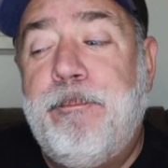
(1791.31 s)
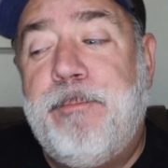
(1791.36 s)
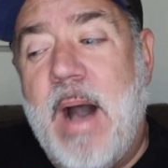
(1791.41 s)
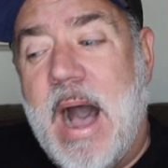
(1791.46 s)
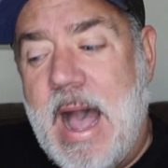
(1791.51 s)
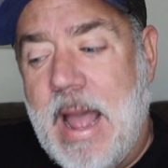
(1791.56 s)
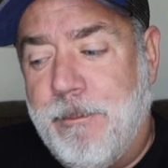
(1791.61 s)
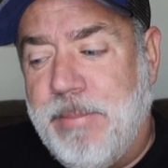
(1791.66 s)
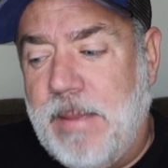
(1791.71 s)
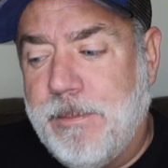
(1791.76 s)

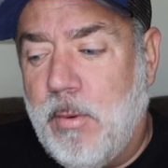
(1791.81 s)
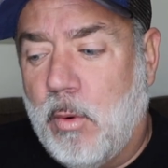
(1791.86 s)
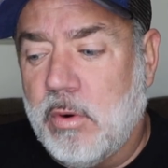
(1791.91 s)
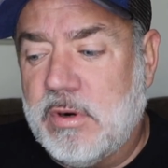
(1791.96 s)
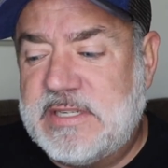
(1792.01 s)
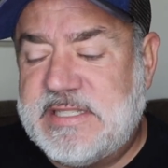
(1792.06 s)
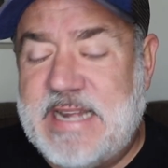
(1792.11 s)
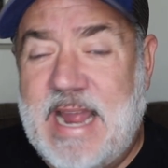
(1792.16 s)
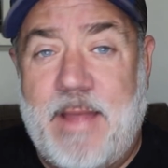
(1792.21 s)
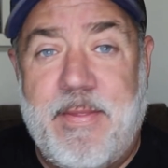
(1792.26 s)
But people
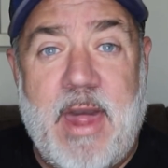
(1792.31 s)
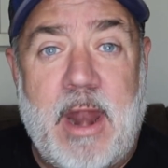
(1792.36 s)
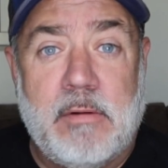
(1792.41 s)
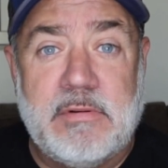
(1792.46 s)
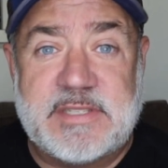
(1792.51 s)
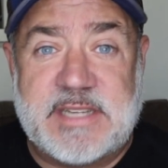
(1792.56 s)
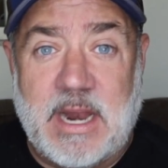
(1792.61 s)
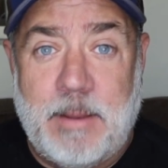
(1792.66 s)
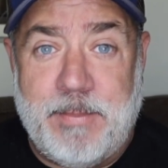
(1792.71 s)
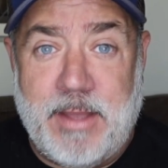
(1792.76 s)
were saying that it
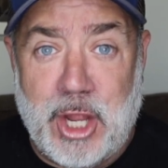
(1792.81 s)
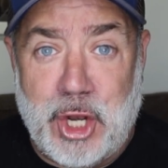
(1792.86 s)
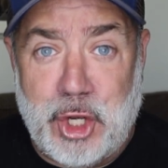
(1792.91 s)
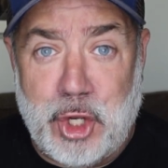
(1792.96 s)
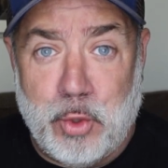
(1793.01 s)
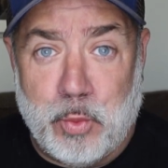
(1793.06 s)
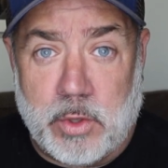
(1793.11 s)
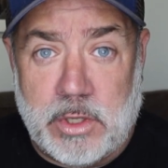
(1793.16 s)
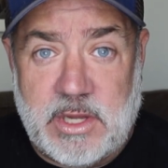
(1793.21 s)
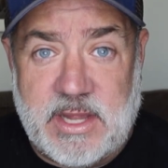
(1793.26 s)
was going to be a
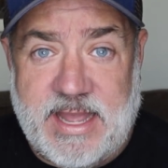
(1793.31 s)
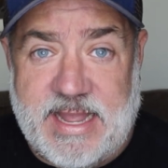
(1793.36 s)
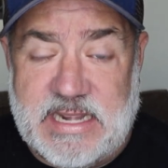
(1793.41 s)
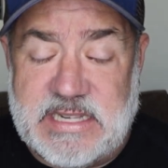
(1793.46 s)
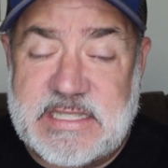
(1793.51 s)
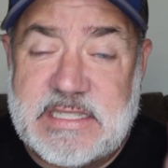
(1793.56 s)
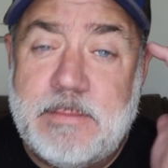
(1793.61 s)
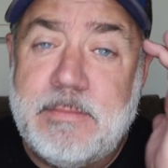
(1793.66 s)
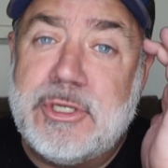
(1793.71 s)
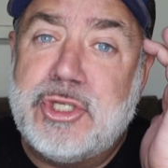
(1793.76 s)
new
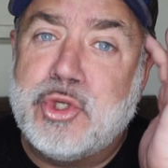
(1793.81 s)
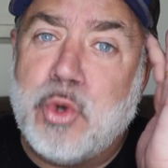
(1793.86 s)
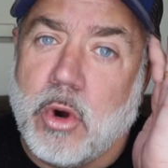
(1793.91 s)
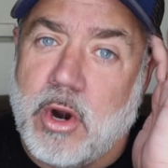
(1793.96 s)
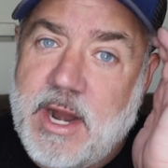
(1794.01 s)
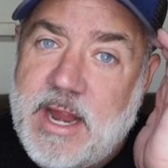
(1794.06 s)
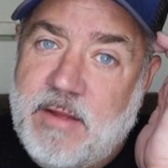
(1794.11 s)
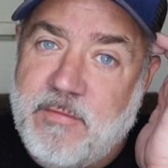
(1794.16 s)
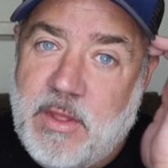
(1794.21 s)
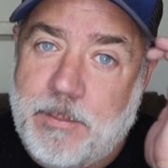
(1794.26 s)
release. The
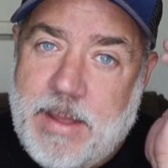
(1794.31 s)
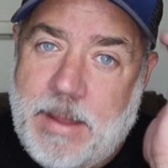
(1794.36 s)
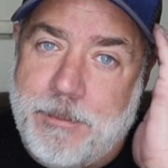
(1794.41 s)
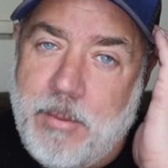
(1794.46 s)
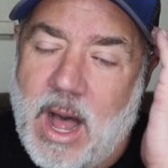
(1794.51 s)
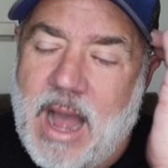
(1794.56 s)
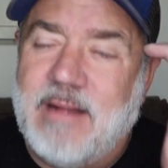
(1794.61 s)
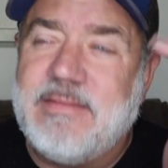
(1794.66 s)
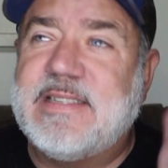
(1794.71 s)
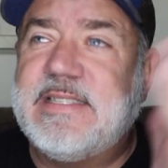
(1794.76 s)
majority of the
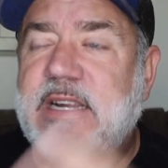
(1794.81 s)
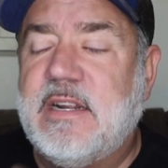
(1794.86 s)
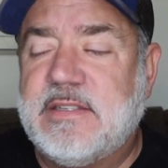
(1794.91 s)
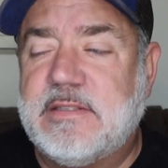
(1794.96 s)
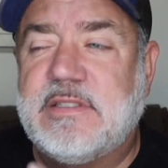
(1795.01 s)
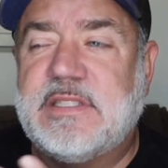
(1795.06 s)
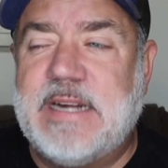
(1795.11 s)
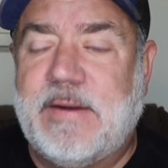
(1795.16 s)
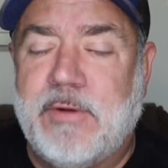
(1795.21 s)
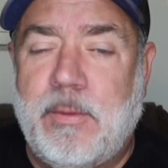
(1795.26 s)
people, I've seen
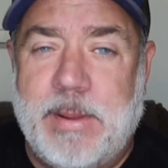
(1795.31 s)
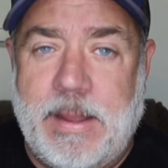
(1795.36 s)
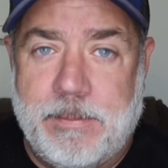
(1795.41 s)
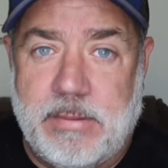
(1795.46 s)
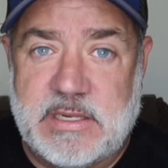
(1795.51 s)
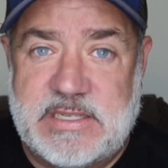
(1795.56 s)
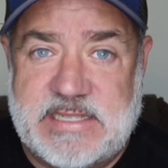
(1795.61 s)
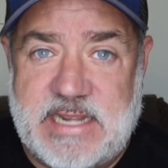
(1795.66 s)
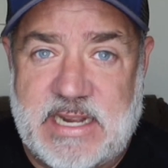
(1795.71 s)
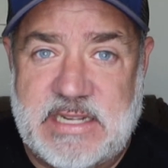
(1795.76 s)
several
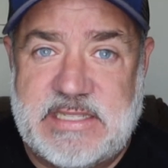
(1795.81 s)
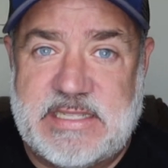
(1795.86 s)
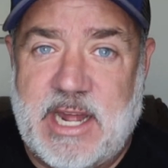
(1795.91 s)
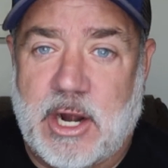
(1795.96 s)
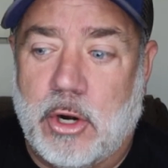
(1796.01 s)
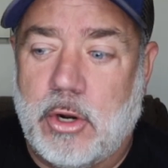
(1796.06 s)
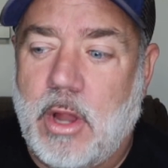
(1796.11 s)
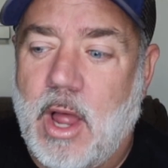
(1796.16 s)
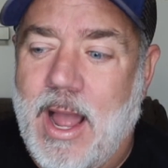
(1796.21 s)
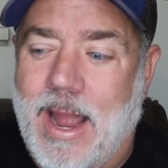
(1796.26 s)
people since that
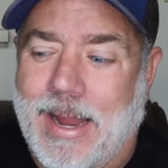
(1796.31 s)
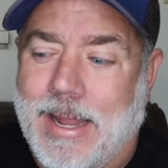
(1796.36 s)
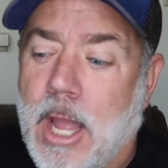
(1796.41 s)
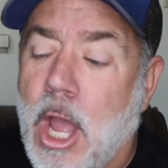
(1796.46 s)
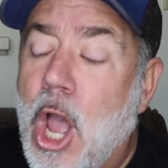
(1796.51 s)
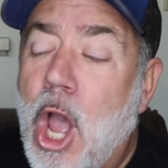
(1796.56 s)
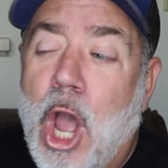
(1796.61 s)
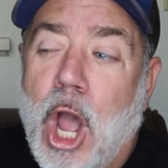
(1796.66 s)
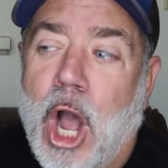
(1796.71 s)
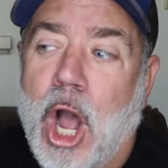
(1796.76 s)
are like,
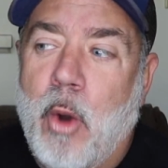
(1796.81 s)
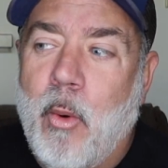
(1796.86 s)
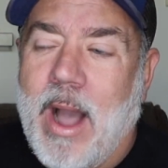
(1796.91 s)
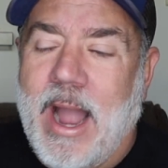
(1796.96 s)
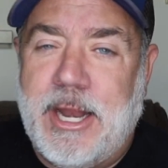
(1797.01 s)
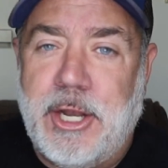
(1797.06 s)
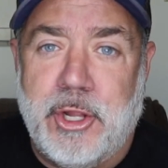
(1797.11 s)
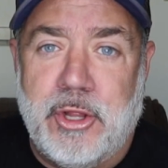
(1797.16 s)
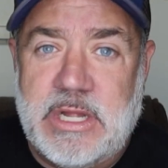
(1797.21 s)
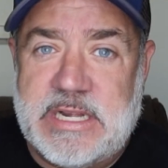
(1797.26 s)
oh,
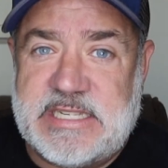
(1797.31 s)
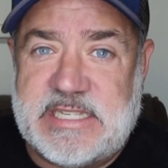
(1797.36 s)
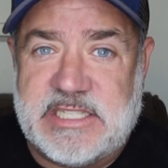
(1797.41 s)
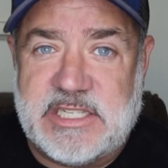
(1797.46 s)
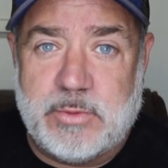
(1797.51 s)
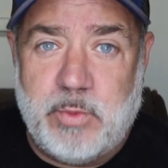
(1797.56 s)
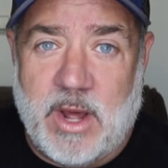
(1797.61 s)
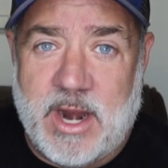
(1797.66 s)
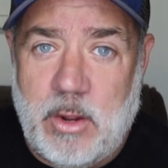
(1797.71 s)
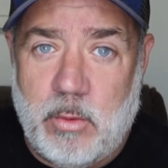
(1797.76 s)
I knew this
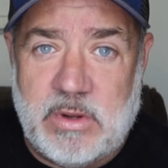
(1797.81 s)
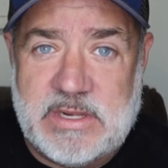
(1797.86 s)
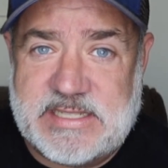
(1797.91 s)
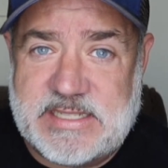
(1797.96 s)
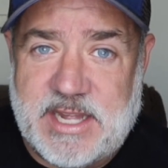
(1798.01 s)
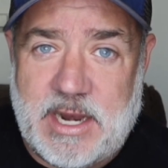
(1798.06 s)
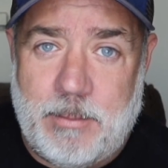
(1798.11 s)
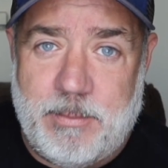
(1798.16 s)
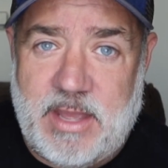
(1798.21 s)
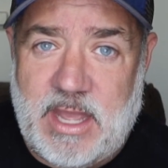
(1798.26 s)
is what it was
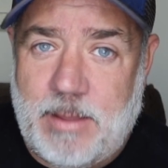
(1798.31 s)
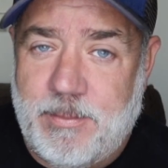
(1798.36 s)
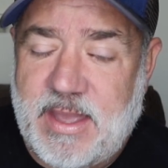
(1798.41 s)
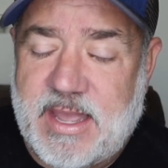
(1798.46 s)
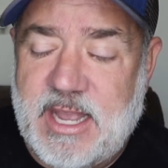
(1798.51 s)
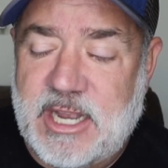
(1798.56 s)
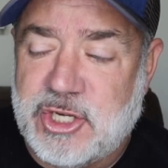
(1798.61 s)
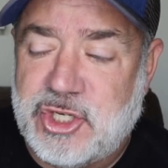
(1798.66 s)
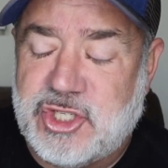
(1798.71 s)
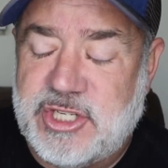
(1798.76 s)
going to be
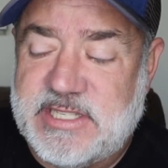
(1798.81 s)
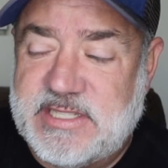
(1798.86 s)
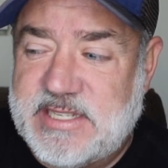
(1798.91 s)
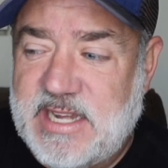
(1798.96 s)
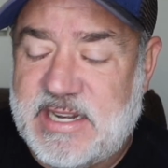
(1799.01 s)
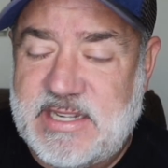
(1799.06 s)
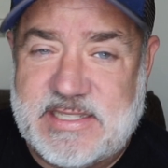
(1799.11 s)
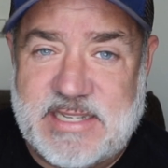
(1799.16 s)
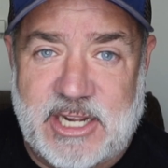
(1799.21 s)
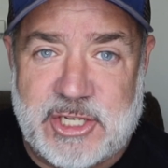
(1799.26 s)
because she
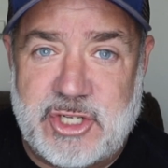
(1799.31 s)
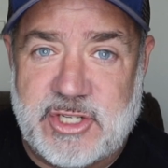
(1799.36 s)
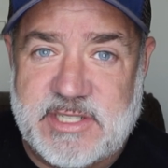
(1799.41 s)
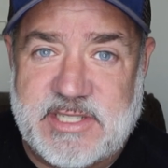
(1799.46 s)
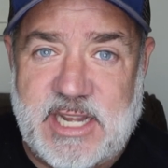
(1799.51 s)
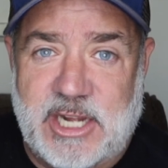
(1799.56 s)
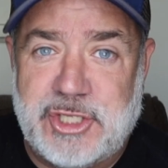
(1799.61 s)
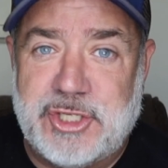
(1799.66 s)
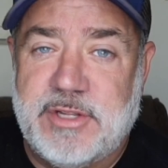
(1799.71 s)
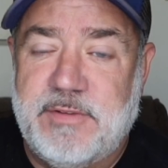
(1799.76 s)
said such and
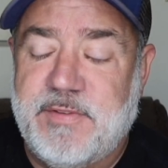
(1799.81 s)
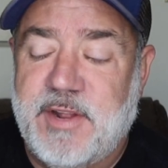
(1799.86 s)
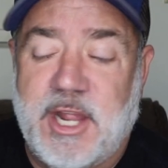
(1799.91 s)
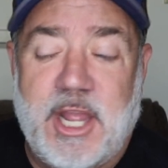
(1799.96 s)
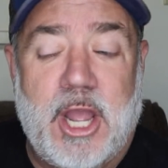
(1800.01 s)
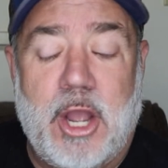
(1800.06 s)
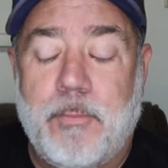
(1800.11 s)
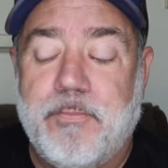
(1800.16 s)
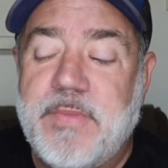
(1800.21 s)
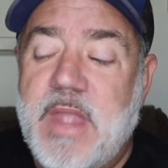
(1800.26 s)
such in the
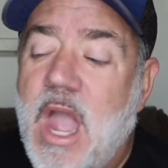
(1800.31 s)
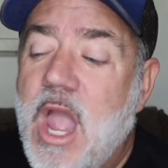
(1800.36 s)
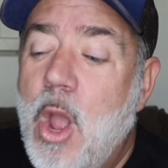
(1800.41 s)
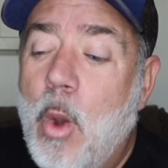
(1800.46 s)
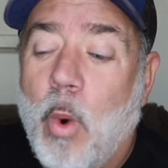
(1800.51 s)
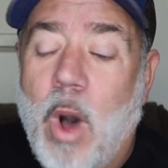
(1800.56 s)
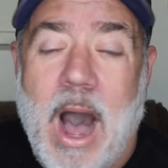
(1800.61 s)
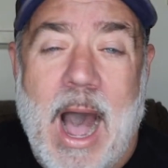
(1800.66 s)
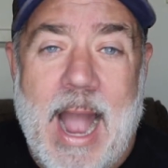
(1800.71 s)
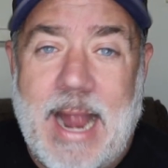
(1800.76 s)
video.
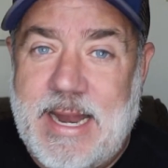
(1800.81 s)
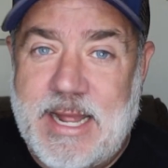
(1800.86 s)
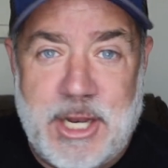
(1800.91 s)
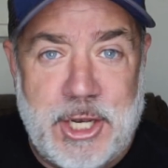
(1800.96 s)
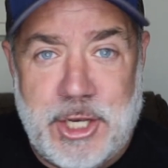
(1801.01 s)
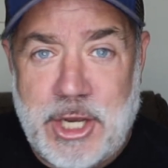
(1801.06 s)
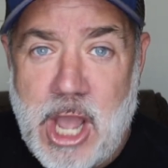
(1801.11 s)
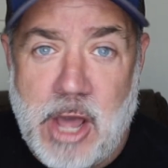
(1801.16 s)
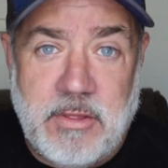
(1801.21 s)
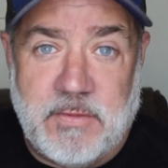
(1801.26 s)
Well, I
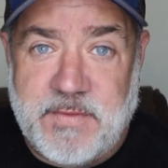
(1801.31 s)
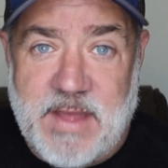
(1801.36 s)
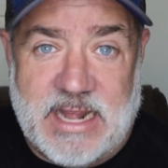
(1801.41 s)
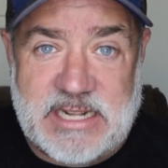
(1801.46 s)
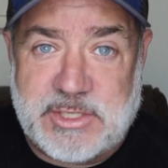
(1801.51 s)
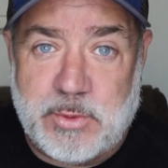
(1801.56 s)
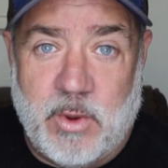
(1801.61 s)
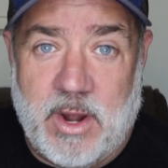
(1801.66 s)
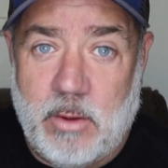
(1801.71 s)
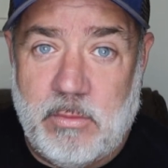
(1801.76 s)
didn't know that
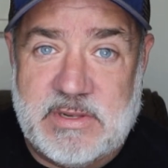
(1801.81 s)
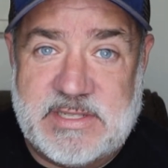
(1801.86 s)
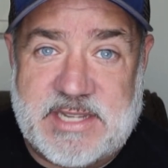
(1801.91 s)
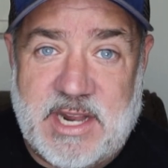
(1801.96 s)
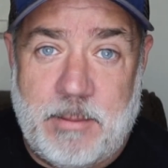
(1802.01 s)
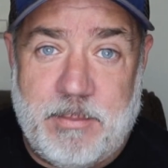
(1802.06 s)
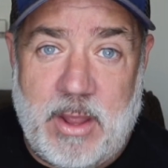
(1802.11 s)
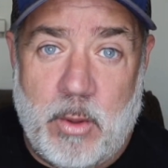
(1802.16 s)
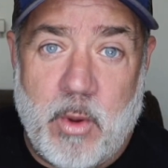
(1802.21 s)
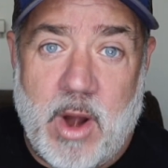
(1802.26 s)
that's what it was
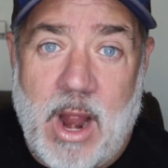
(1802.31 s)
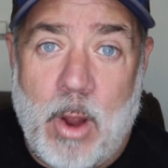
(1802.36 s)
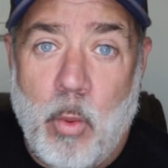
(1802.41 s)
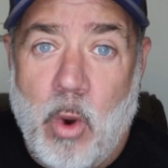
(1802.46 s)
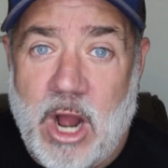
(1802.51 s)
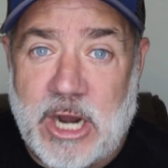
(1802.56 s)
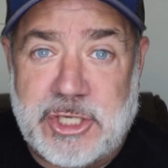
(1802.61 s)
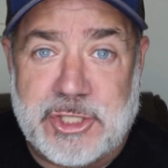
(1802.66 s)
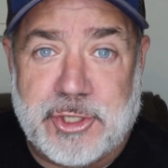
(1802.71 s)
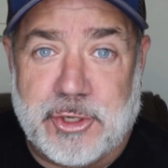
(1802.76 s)
going to be when I
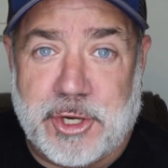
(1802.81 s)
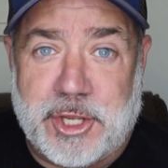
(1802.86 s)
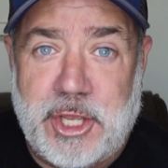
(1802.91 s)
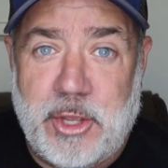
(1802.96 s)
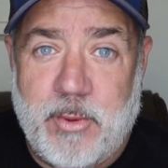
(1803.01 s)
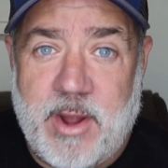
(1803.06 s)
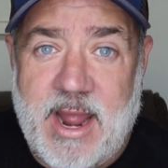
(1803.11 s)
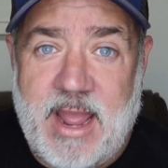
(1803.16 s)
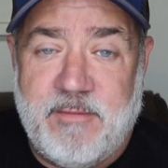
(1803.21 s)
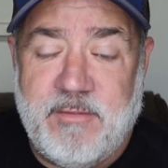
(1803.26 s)
watched her
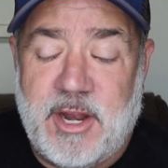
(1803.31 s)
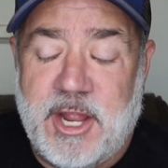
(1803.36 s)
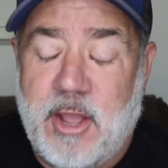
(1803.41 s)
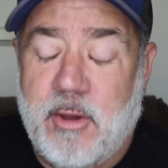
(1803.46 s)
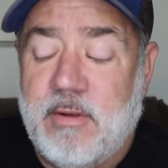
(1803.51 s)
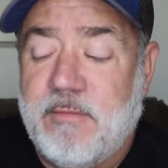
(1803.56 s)
Q&A video.